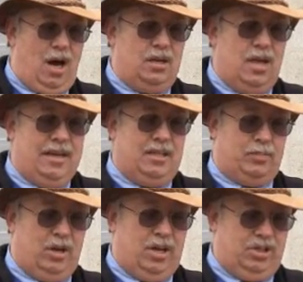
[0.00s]
Unlike the
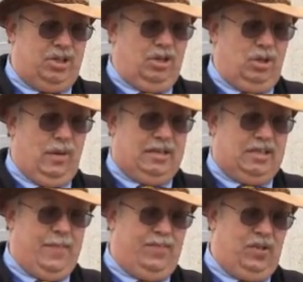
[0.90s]
British, who
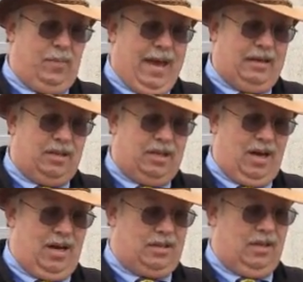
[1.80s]
except for the Magna
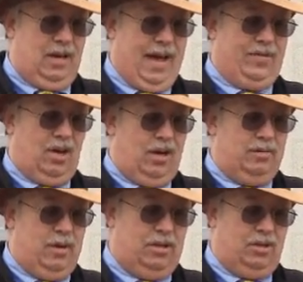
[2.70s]
Carta have an
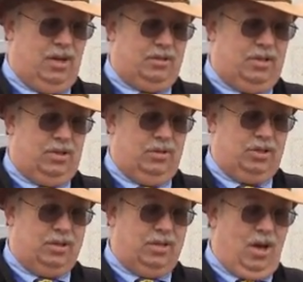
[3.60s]
unwritten
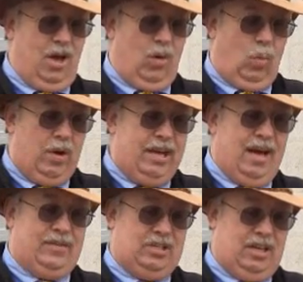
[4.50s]
constitution, we
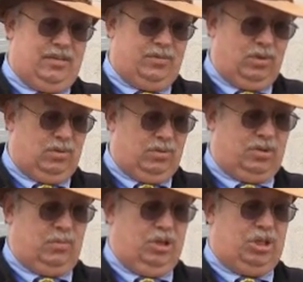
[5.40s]
have a set of
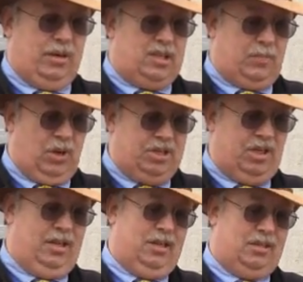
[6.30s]
rules which are
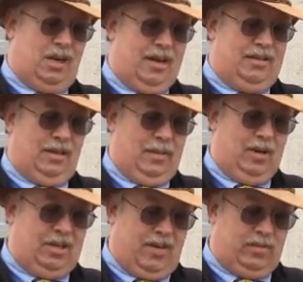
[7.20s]
explicitly designed to
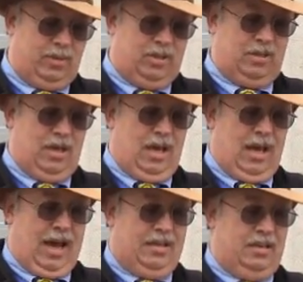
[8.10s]
limit government
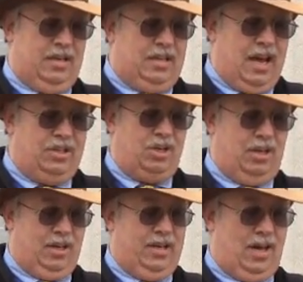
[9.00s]
and an
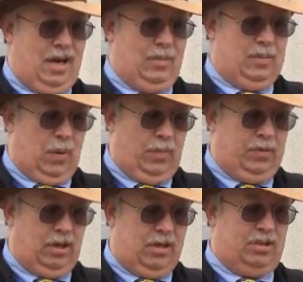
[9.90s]
intentionally armed
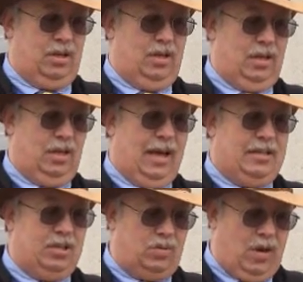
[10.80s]
populace,
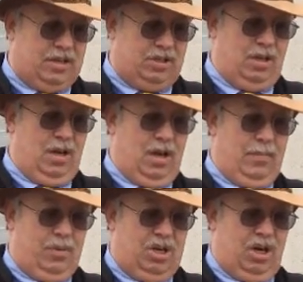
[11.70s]
like the Swiss,
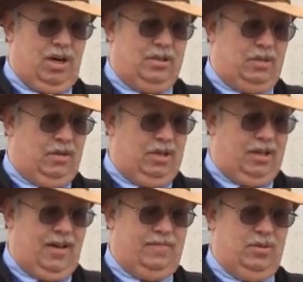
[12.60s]
because when
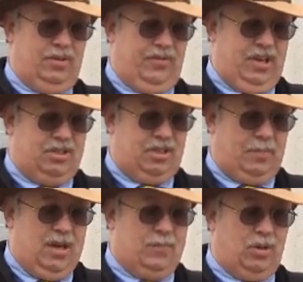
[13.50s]
the government fears the
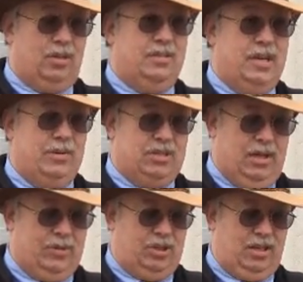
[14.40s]
people, there is
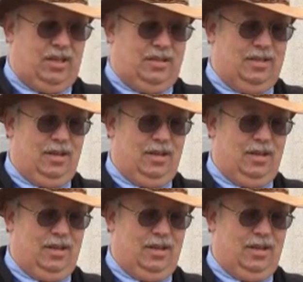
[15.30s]
liberty.